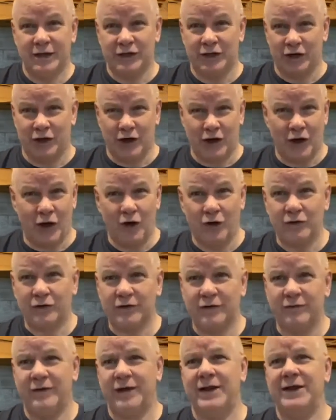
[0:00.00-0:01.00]
to
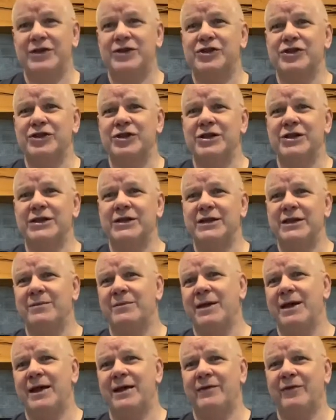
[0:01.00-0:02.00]
cultivate a seed that
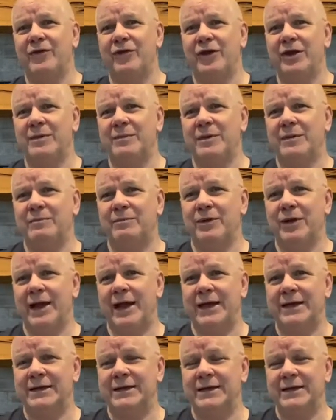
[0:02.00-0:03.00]
may have already been
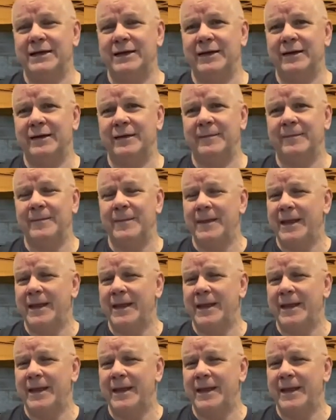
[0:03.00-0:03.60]
planted there.